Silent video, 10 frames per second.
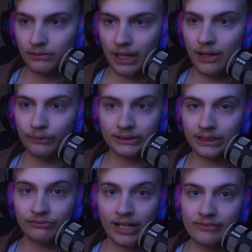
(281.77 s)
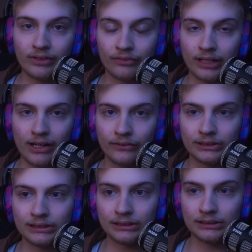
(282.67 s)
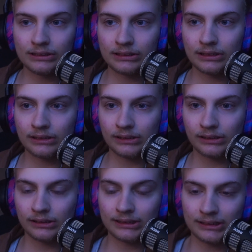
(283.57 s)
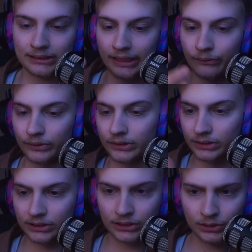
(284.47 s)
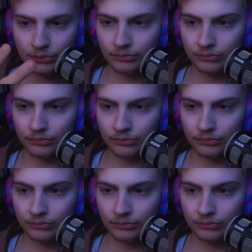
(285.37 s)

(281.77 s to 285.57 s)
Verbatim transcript: I would say five different houses uh, since I was